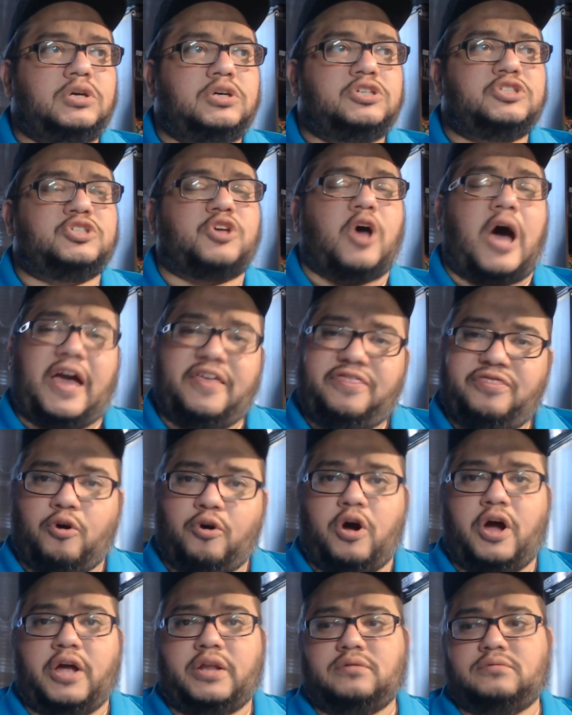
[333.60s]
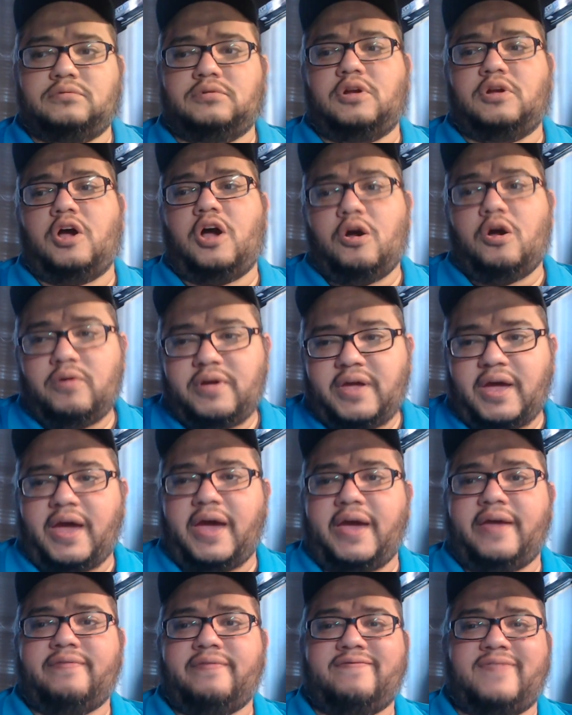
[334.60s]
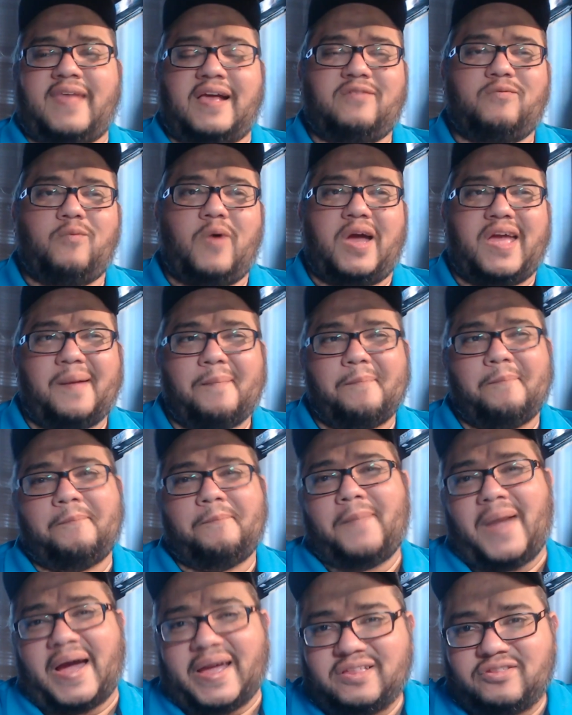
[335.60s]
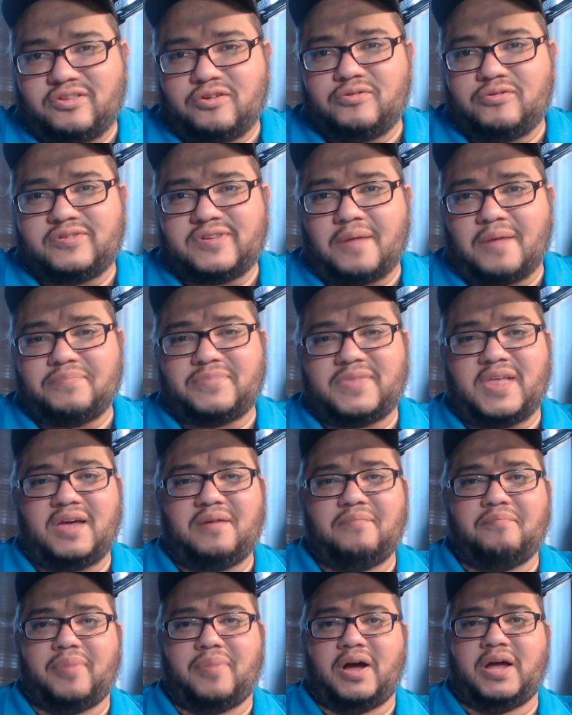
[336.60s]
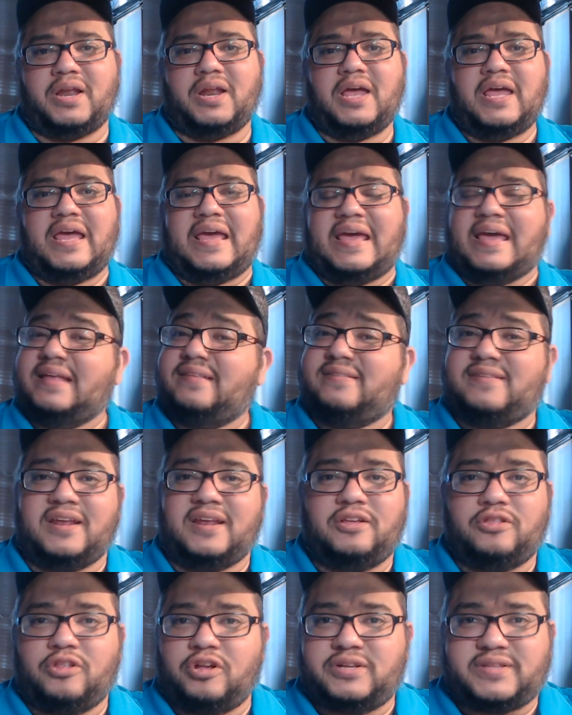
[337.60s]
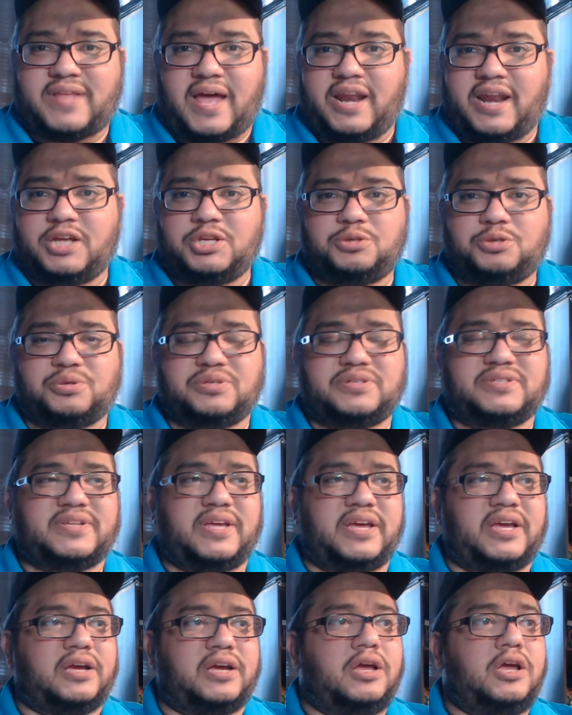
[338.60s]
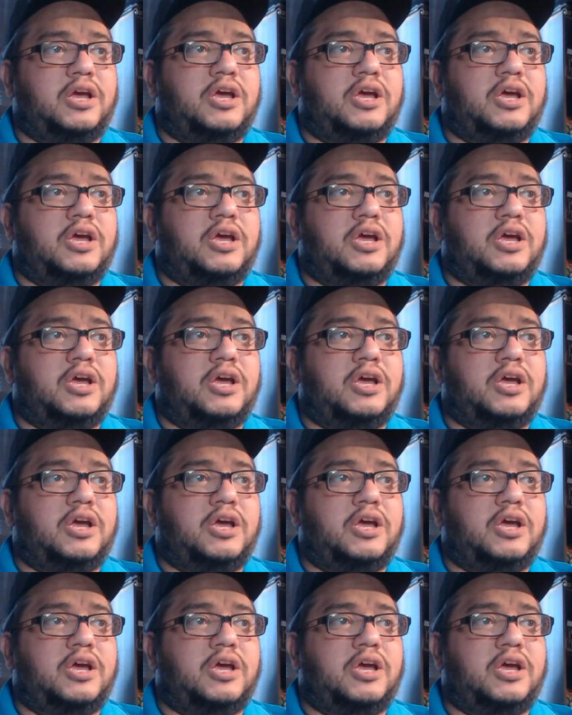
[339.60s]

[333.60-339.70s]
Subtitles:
so I thought, okay, that's why it might do something, but it didn't look that interesting.